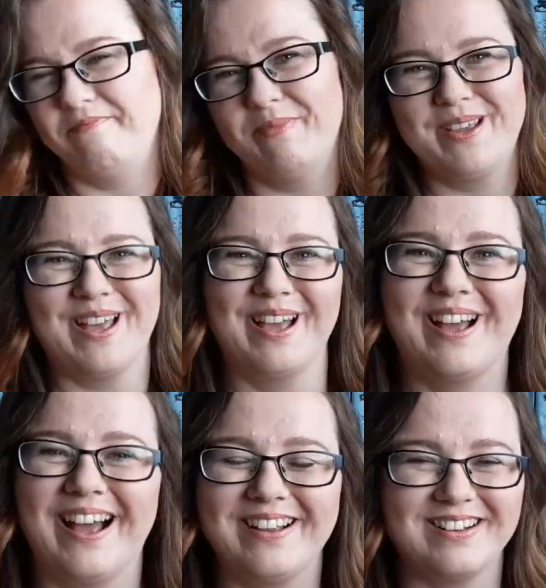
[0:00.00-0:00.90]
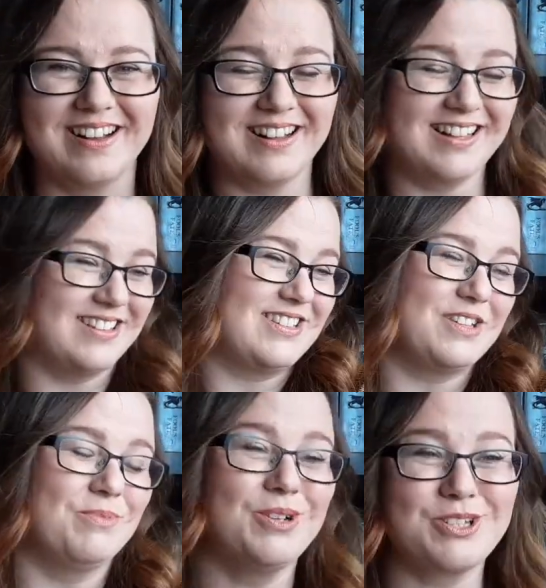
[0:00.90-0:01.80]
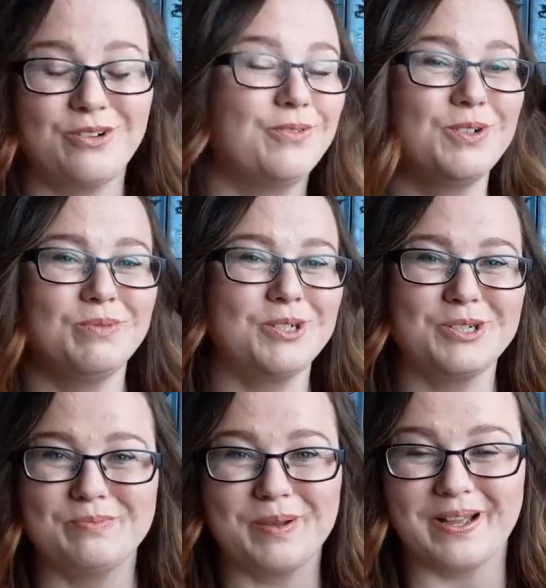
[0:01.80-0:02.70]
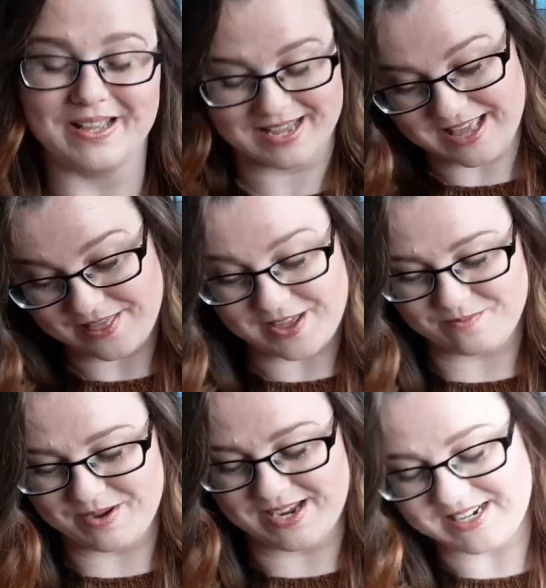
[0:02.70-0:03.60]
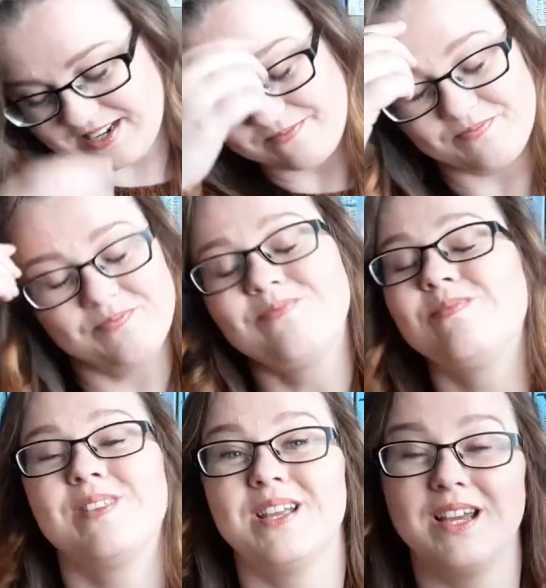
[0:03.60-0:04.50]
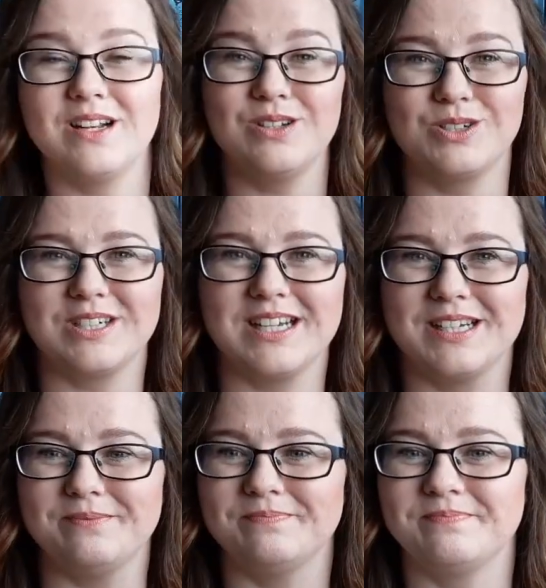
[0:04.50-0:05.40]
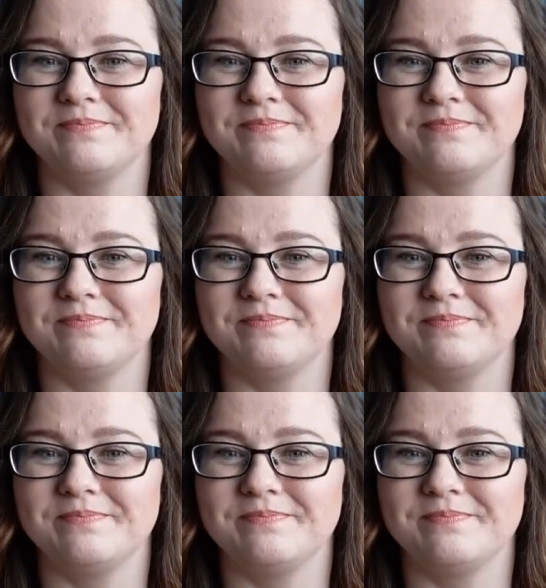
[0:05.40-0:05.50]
But yeah, it's the most comfortable jumper that I've made in a long time.